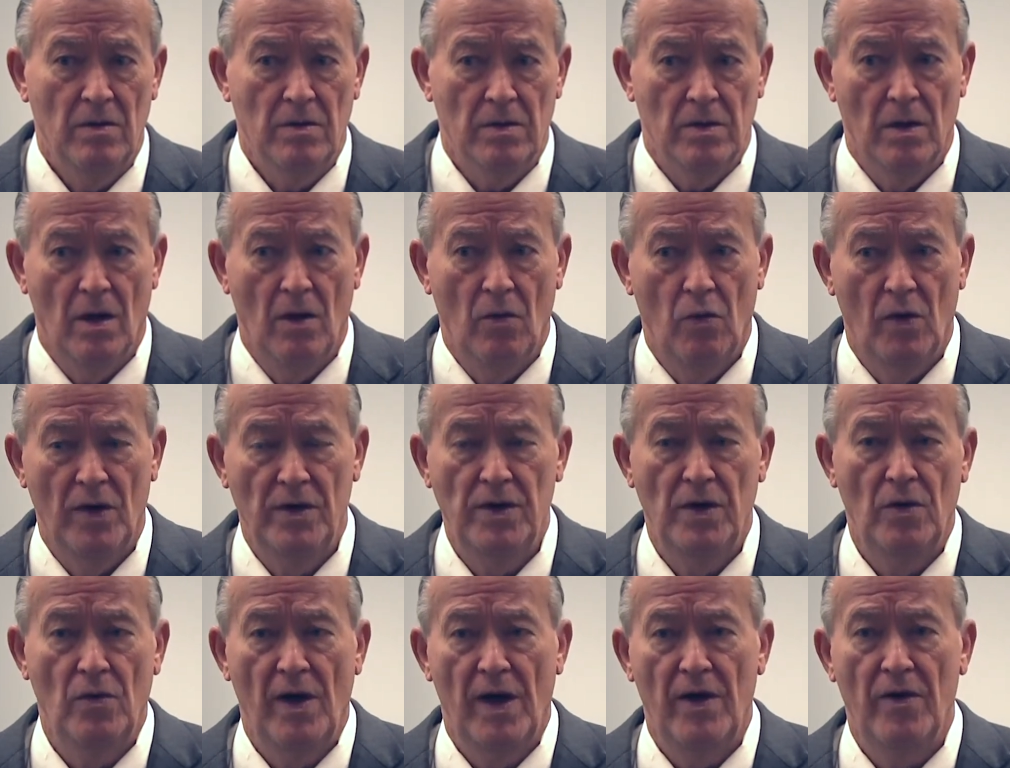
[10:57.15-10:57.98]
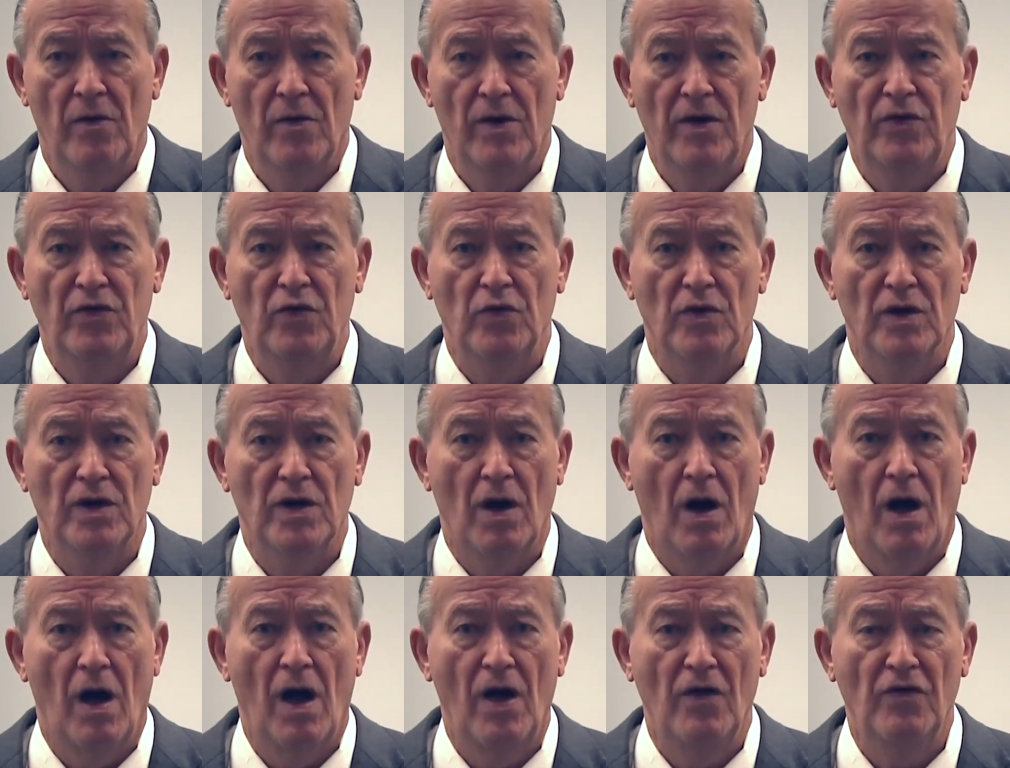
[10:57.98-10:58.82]
When you enter into a
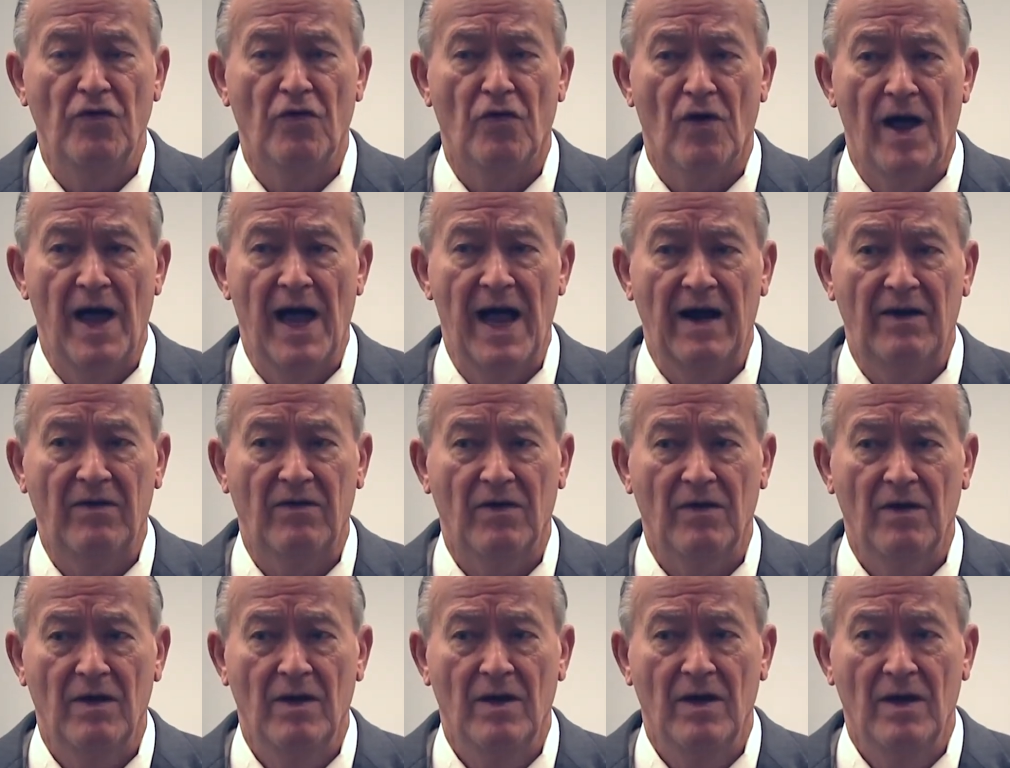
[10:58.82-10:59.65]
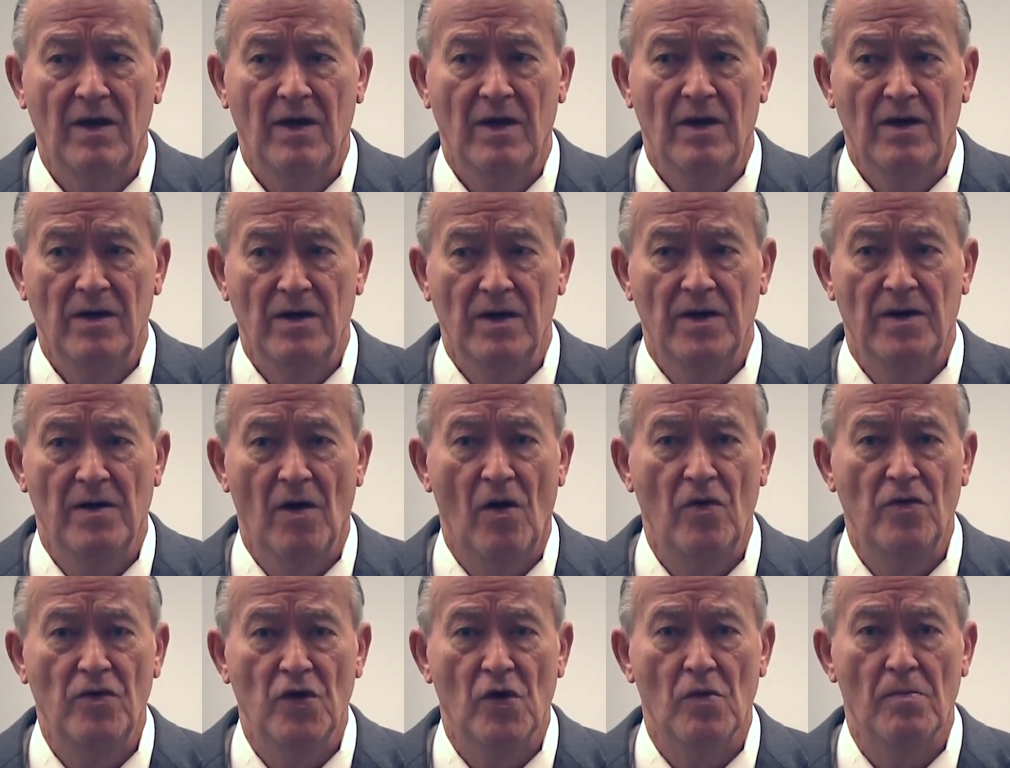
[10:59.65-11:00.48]
contract,
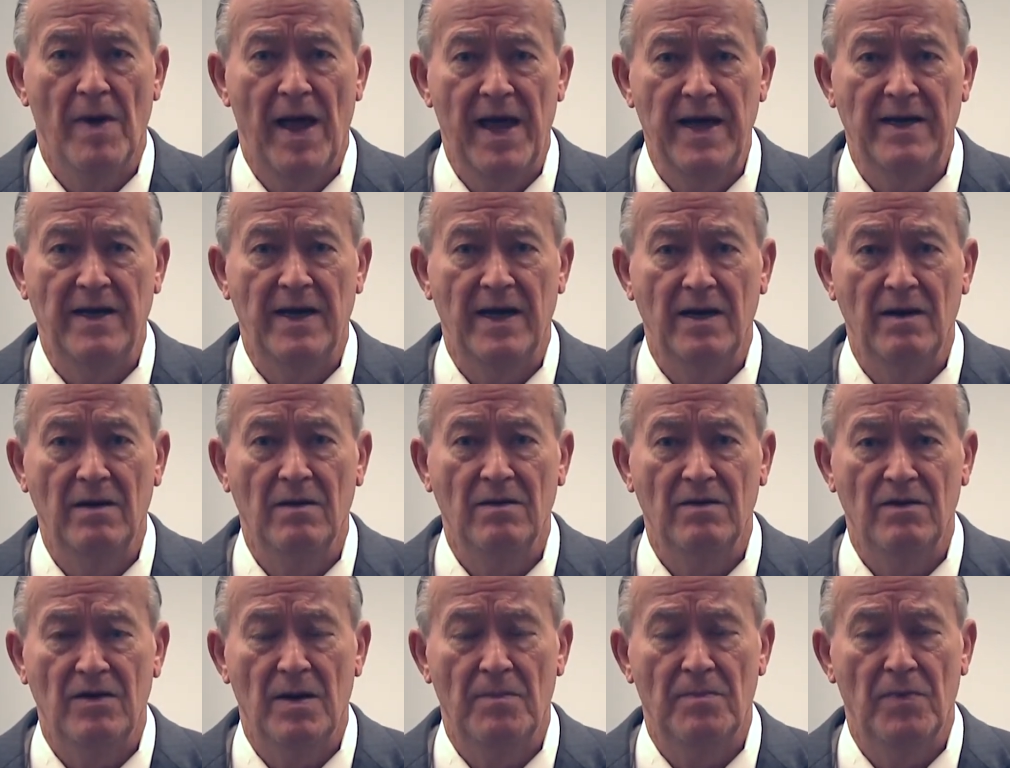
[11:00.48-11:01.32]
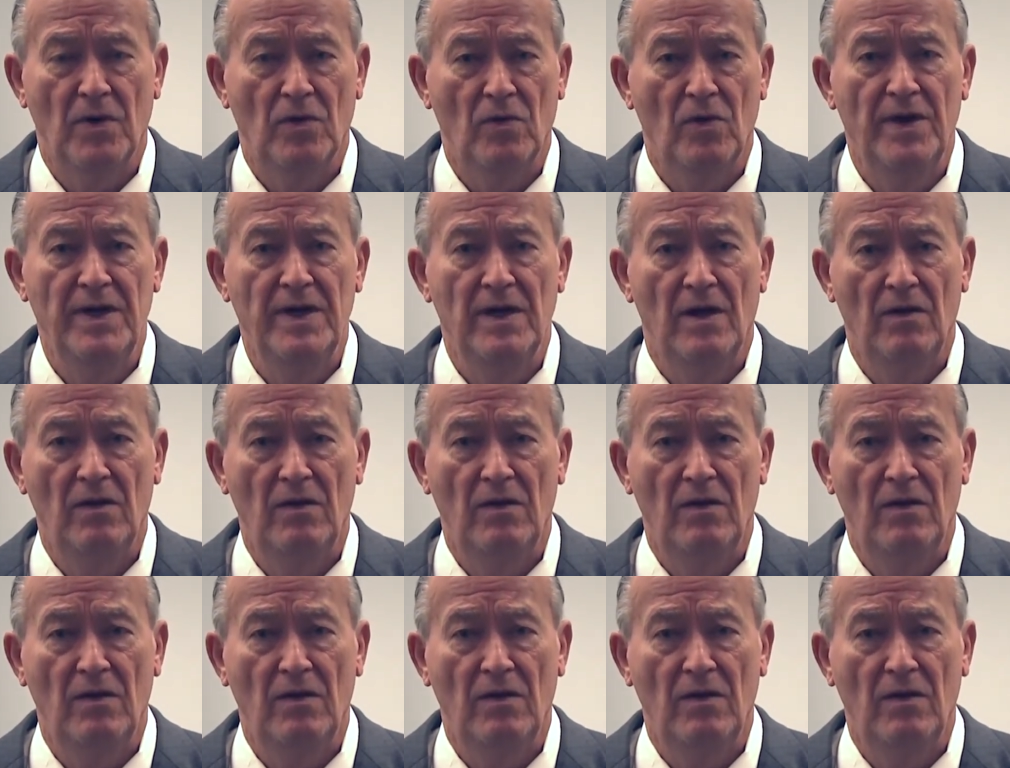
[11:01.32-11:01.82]
you're making typically a